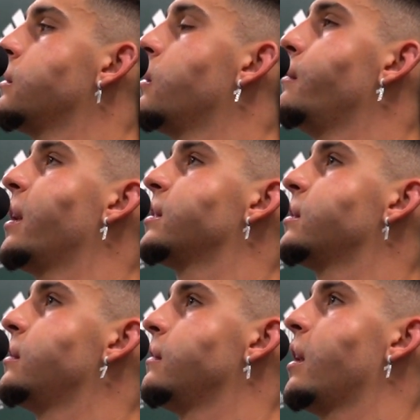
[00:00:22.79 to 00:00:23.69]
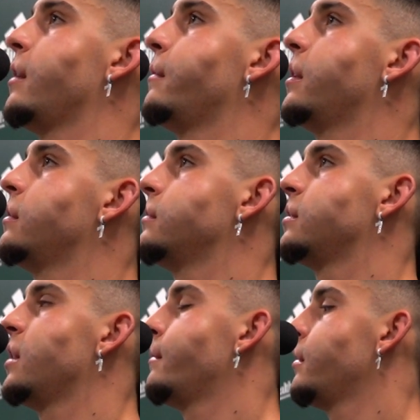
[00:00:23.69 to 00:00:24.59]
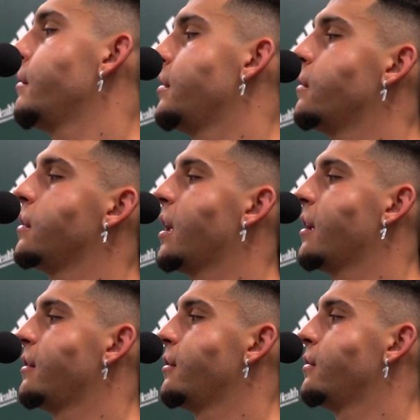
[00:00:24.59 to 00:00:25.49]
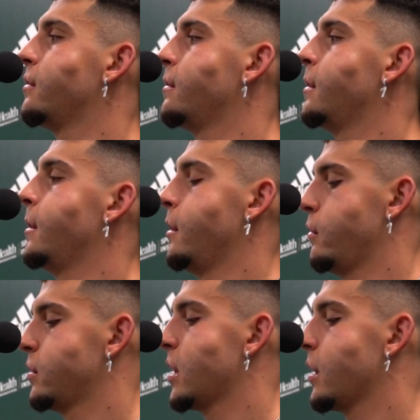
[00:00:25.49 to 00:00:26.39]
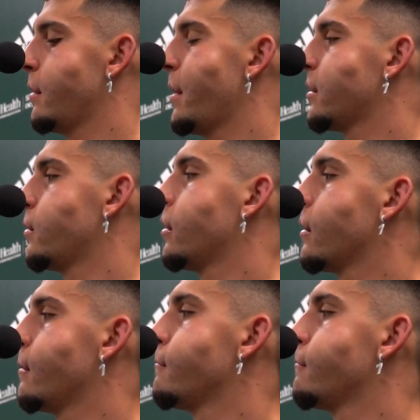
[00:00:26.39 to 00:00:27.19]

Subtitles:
Quarterbacks came in, stepped up, did what they had to do. Just got to get back to work.